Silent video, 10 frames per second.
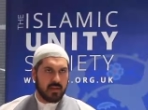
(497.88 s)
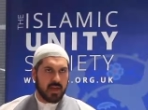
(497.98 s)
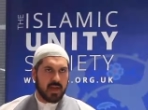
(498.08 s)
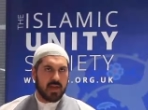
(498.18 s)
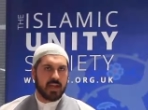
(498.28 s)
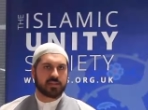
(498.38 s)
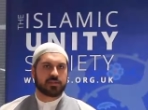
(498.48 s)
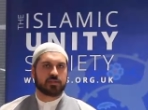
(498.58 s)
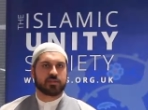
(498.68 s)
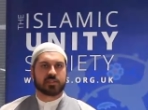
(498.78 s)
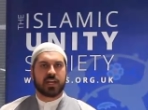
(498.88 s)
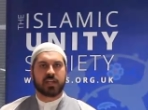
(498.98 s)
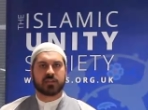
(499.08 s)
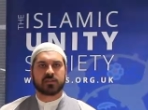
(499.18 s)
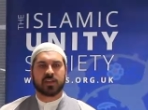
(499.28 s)
I had to
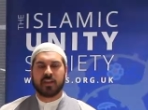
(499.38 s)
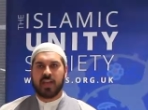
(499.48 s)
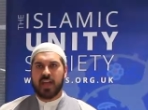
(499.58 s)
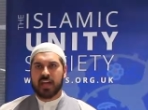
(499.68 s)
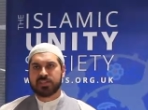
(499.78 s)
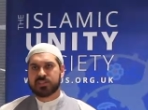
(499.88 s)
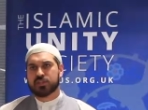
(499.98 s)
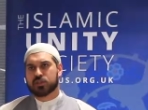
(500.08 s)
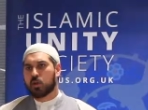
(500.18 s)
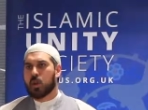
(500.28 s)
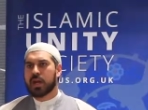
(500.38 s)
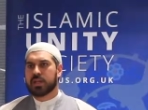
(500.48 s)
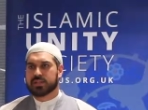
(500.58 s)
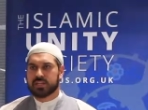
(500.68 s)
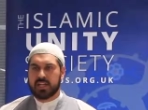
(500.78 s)
stand and sit
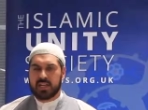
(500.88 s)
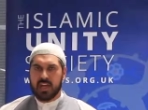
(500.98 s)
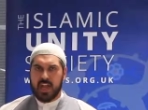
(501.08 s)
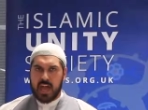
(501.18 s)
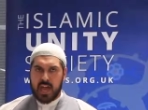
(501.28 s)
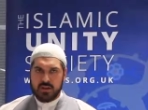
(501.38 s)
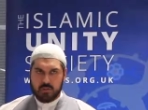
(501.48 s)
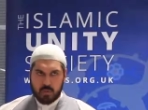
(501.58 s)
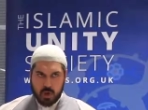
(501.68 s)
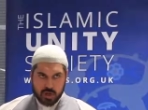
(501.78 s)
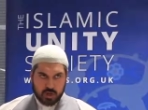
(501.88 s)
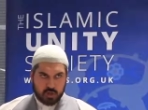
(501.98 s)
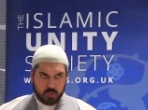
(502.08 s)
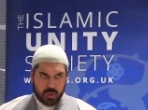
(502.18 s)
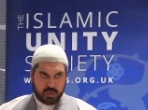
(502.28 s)
quietly and
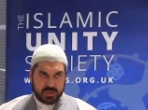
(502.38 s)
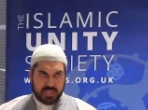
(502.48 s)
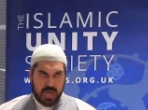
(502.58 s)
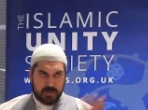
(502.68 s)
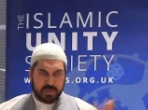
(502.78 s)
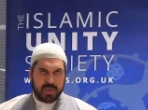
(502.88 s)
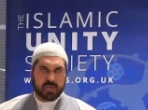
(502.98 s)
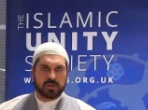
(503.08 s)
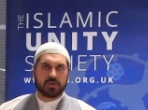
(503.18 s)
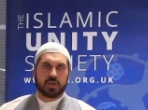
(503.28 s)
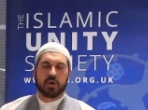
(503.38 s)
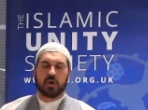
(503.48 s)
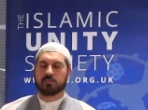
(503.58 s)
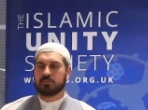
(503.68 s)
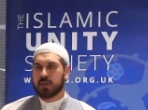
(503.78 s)
watch what was happening to the
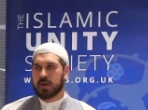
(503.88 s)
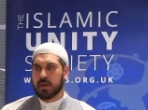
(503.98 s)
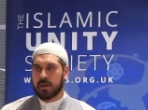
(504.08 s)
Ummah.